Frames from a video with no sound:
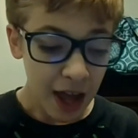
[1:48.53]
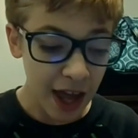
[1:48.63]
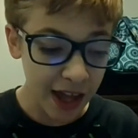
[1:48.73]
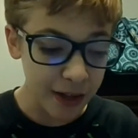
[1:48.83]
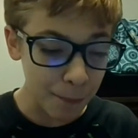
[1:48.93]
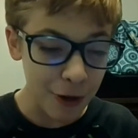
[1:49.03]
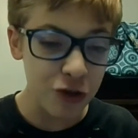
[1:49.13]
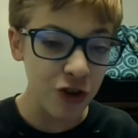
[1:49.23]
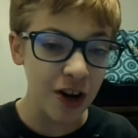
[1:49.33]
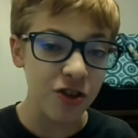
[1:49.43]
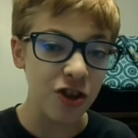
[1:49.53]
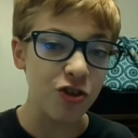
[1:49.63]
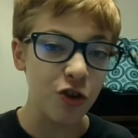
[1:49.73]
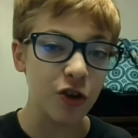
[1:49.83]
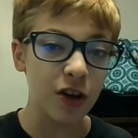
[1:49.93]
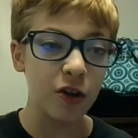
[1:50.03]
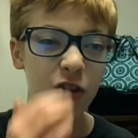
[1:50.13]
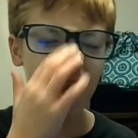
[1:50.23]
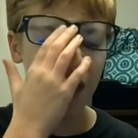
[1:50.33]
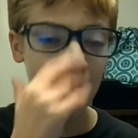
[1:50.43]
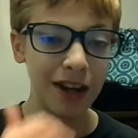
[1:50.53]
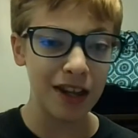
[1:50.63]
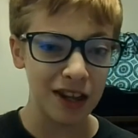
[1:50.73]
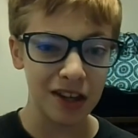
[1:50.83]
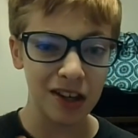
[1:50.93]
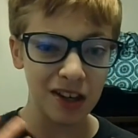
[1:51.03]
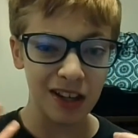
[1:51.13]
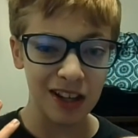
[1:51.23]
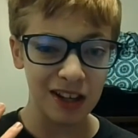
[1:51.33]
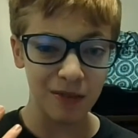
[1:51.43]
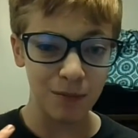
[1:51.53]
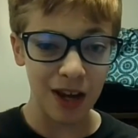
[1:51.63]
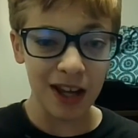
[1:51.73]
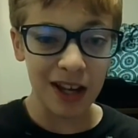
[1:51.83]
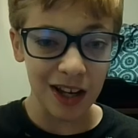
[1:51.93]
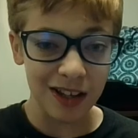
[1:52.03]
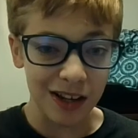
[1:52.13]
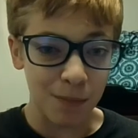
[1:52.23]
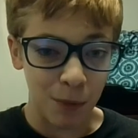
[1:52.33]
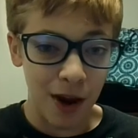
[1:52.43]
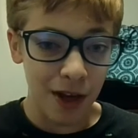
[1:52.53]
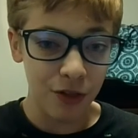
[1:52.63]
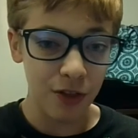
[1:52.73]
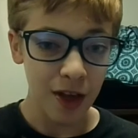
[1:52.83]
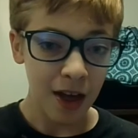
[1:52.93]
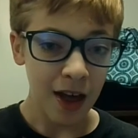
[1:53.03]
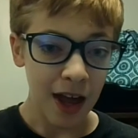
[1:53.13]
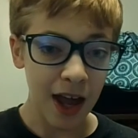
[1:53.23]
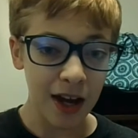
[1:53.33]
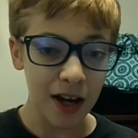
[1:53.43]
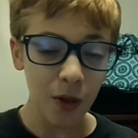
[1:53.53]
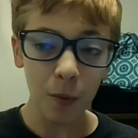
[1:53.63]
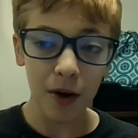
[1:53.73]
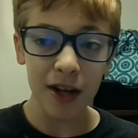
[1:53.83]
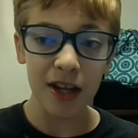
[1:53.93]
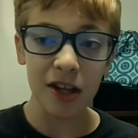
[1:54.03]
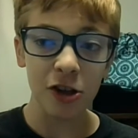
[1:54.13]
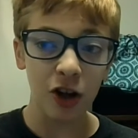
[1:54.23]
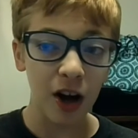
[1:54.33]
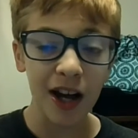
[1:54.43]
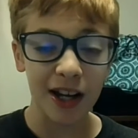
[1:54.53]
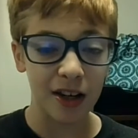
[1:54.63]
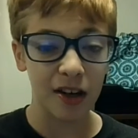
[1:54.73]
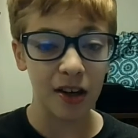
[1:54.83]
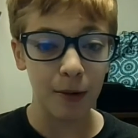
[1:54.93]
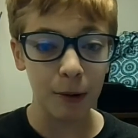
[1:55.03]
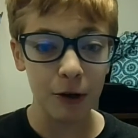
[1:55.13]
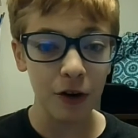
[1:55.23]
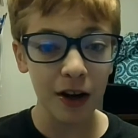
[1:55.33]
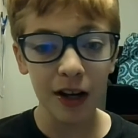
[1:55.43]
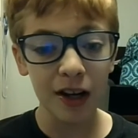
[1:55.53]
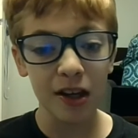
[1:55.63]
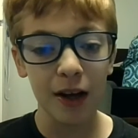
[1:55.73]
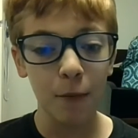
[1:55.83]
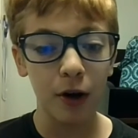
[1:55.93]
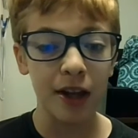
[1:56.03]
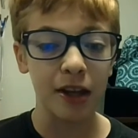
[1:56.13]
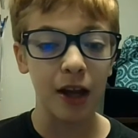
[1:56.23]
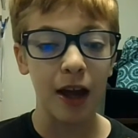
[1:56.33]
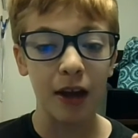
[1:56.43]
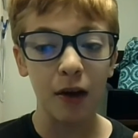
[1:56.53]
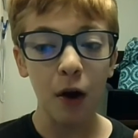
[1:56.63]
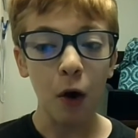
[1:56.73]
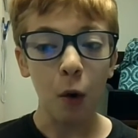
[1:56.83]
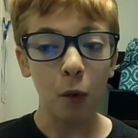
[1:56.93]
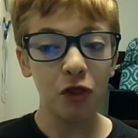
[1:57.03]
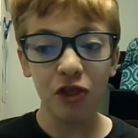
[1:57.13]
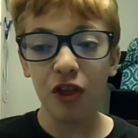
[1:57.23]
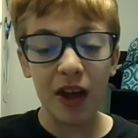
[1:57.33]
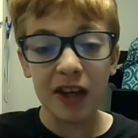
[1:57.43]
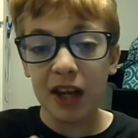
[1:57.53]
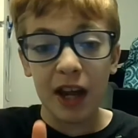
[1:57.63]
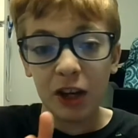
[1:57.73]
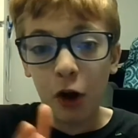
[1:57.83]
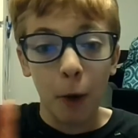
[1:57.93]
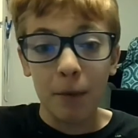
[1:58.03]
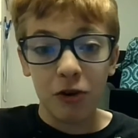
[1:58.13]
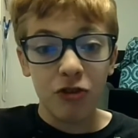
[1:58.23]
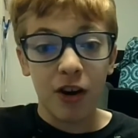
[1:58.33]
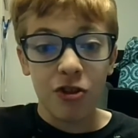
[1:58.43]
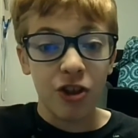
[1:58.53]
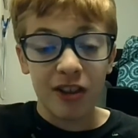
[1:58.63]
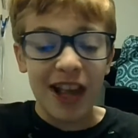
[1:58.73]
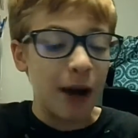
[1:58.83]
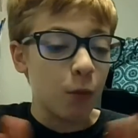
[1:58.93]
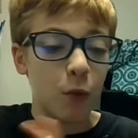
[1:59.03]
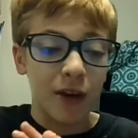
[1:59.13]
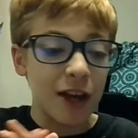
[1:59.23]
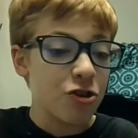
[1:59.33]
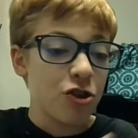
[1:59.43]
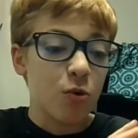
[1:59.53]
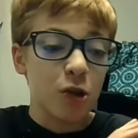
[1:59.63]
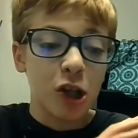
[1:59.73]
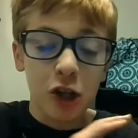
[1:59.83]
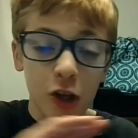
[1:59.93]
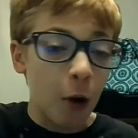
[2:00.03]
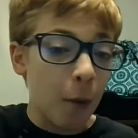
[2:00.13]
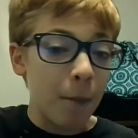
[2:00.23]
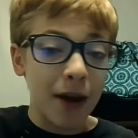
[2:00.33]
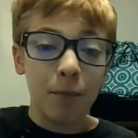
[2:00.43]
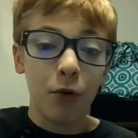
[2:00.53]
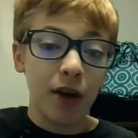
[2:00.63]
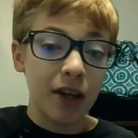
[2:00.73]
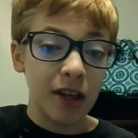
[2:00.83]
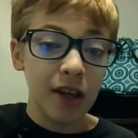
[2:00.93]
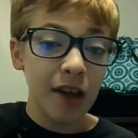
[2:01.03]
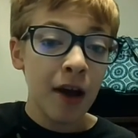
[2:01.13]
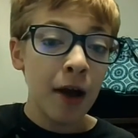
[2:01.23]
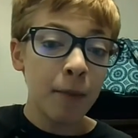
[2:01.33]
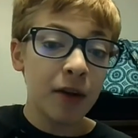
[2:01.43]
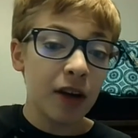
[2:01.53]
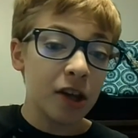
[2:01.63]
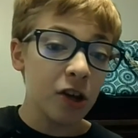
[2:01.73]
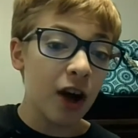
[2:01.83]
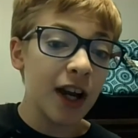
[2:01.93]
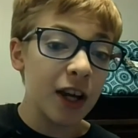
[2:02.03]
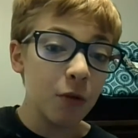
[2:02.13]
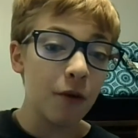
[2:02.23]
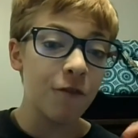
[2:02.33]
And the best strategies you could use for that is taking a deep breath. Another one is talking to someone. Talking to someone is a coping strategy that will get you so many places. Because talking to a